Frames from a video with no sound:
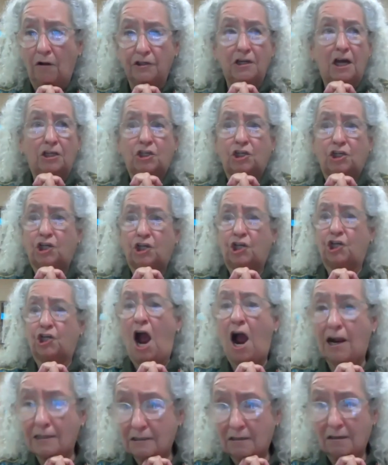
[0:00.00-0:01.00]
You're not
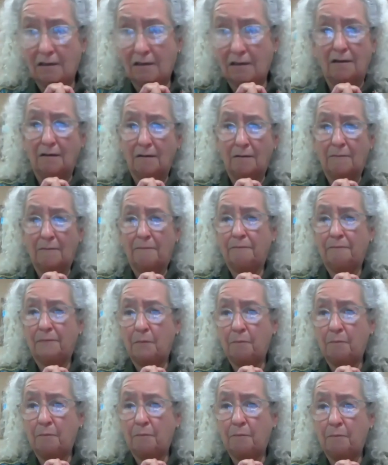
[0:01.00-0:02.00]
shocked
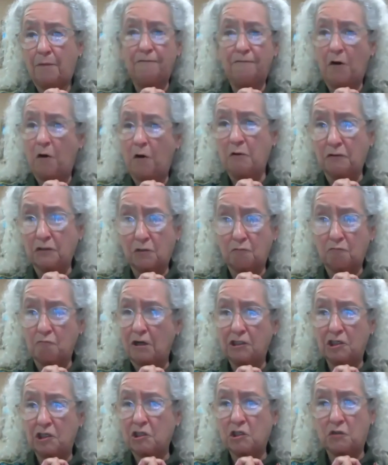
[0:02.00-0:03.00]
by voters
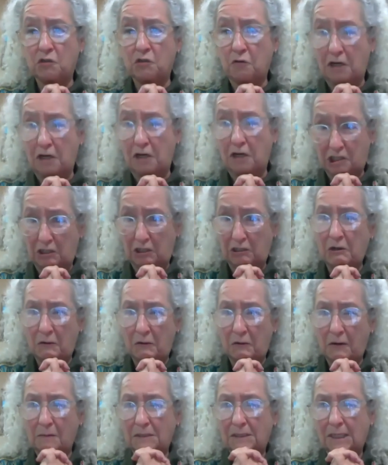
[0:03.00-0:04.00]
registration. You
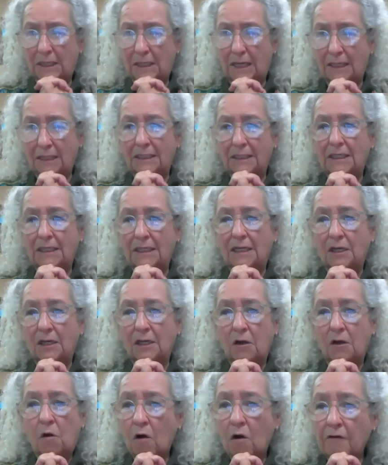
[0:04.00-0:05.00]
know what I'm saying?
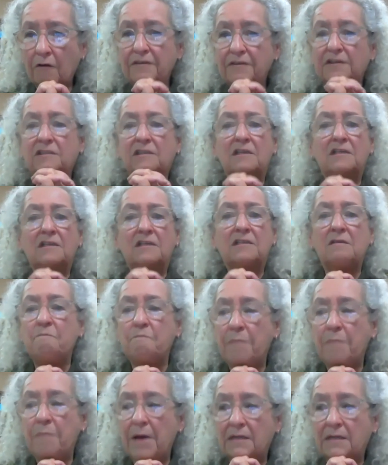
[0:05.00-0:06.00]
All this is
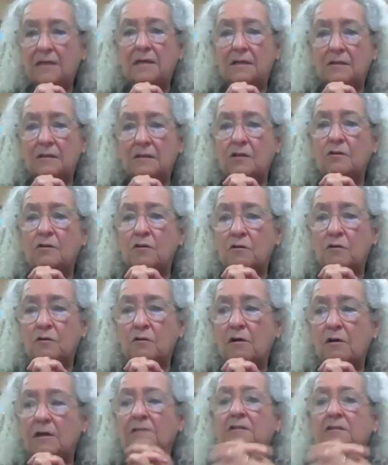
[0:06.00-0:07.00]
embedded into
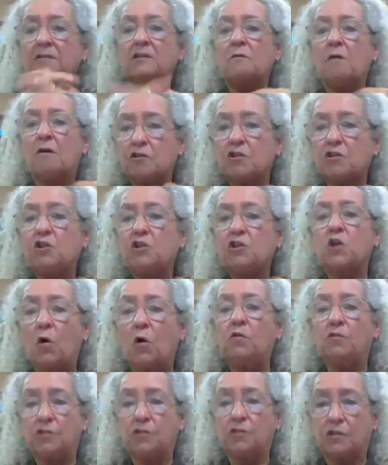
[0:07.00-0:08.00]
who into our
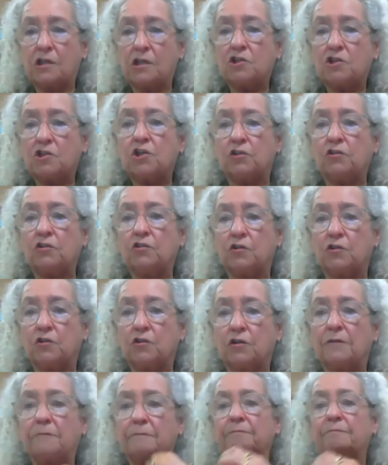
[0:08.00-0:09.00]
souls as
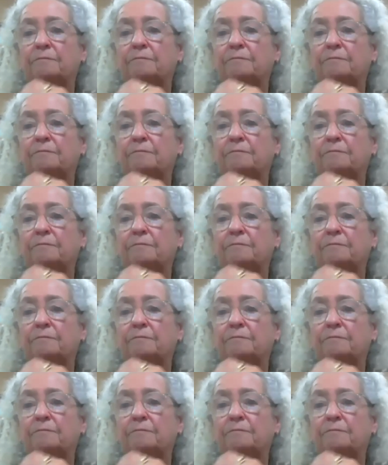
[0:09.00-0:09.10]
children.